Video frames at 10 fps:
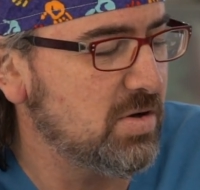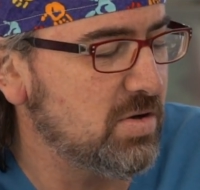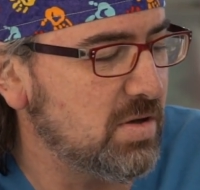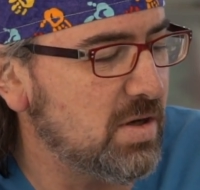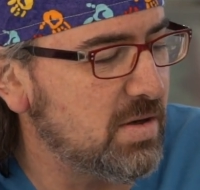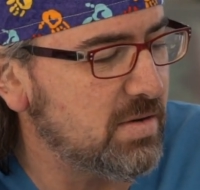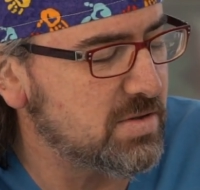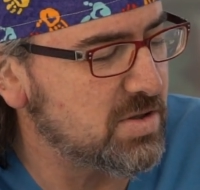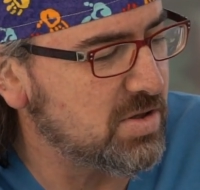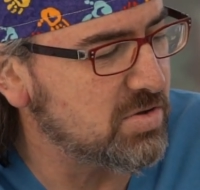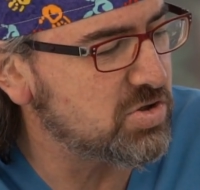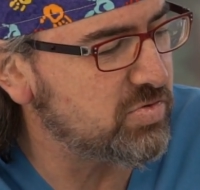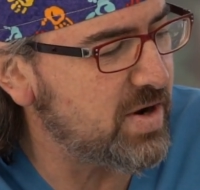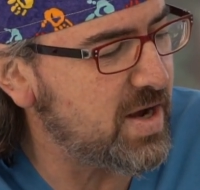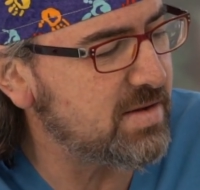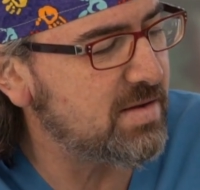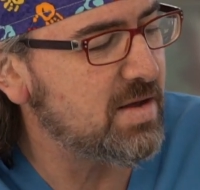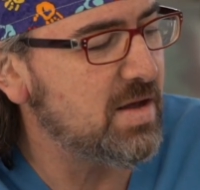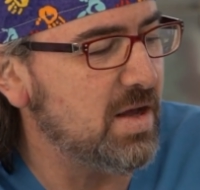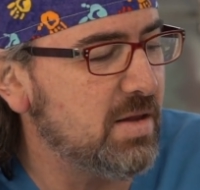uh, constrained,
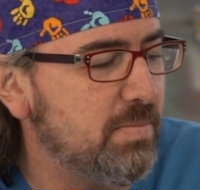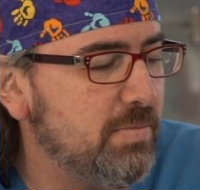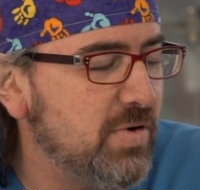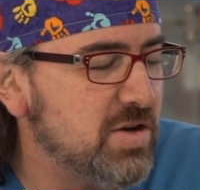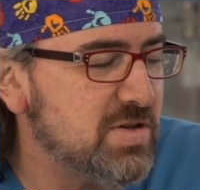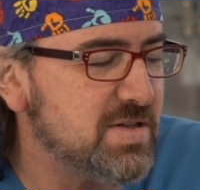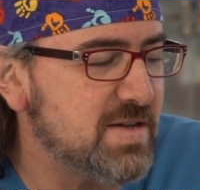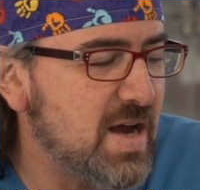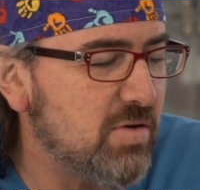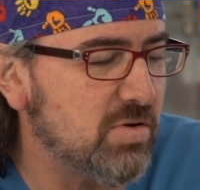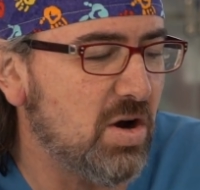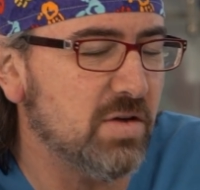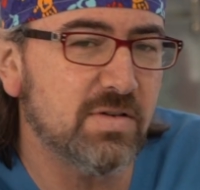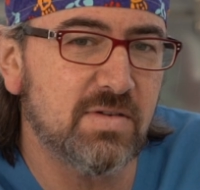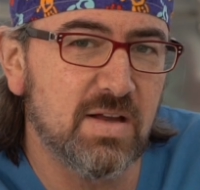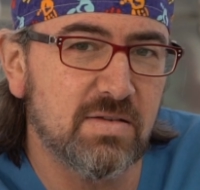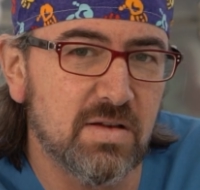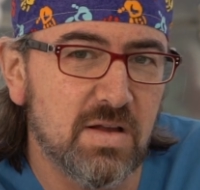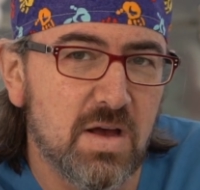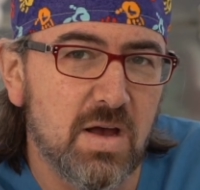it presses down on the
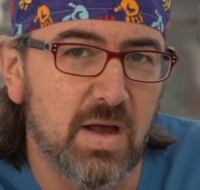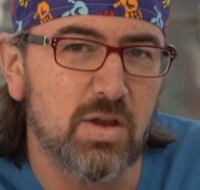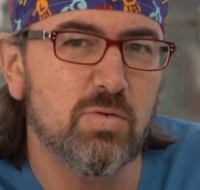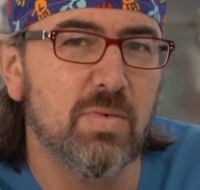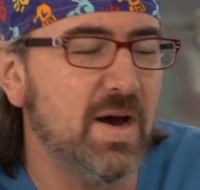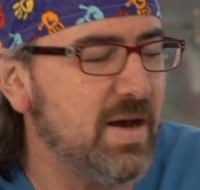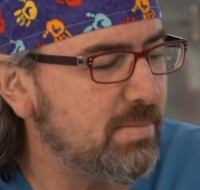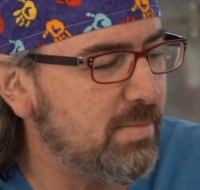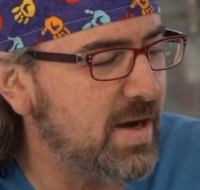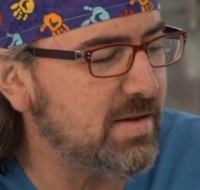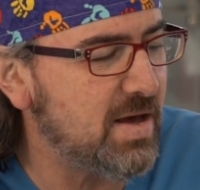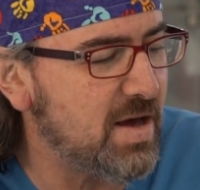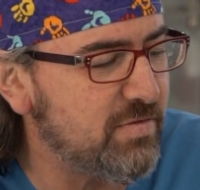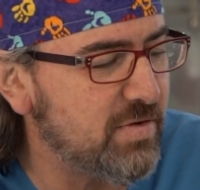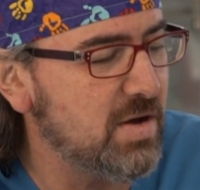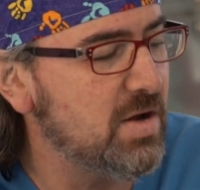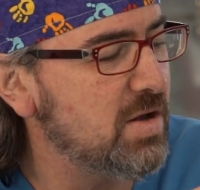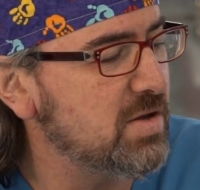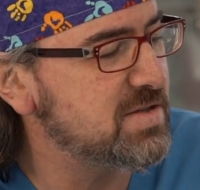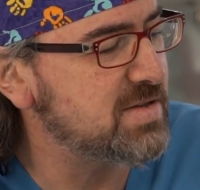tendon, and you might have
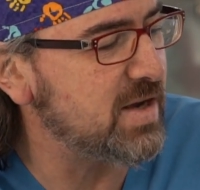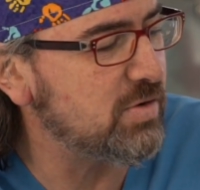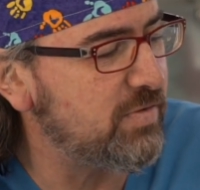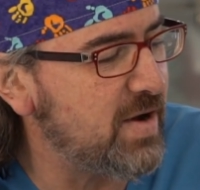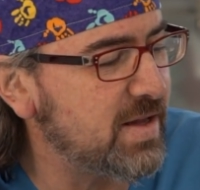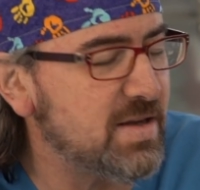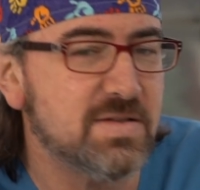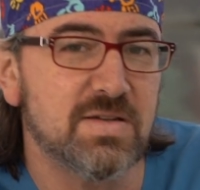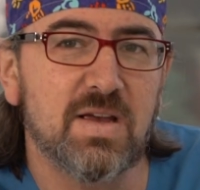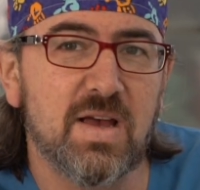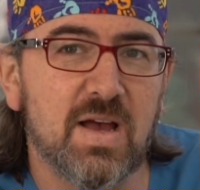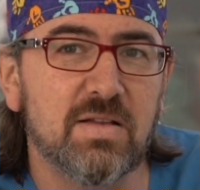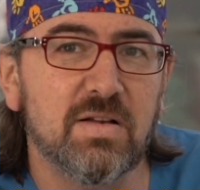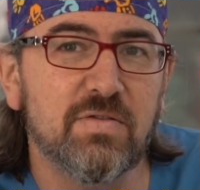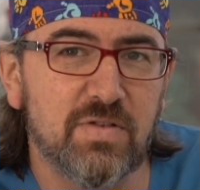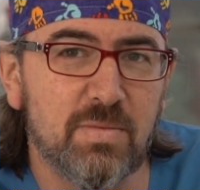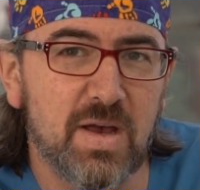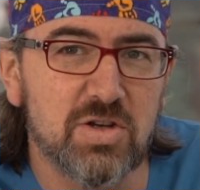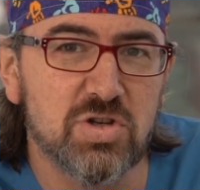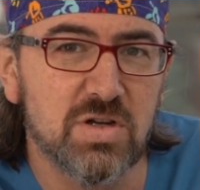synovitis and
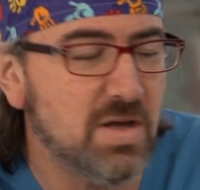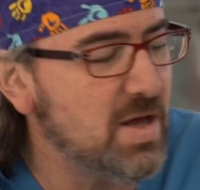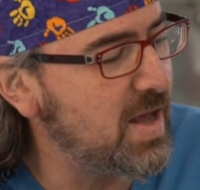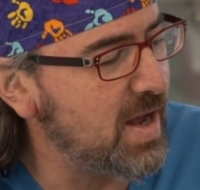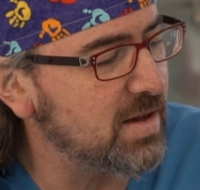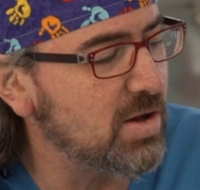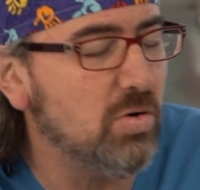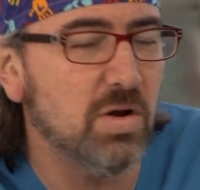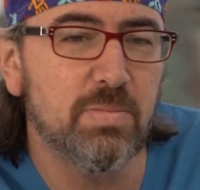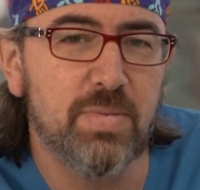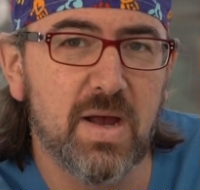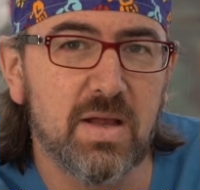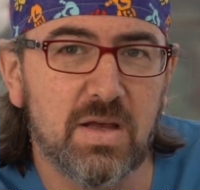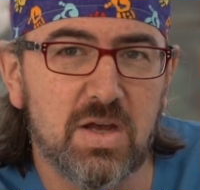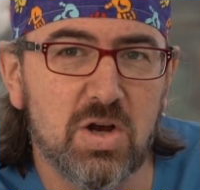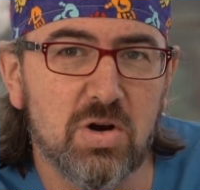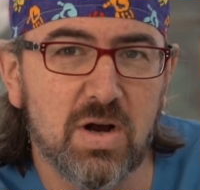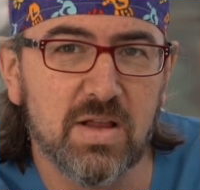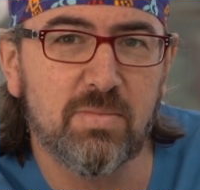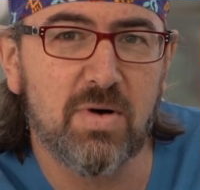inflammation and local pain here
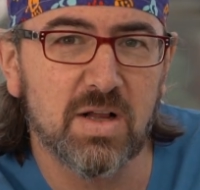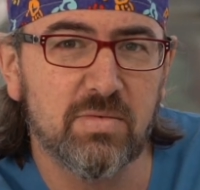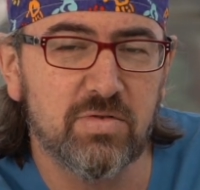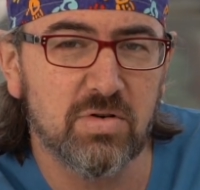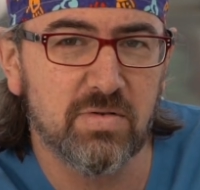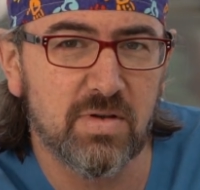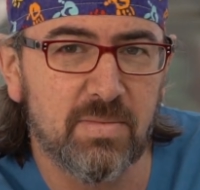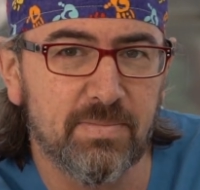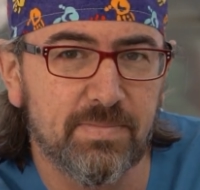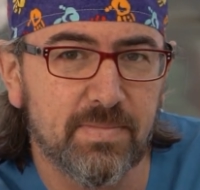at the bottom of your thumb.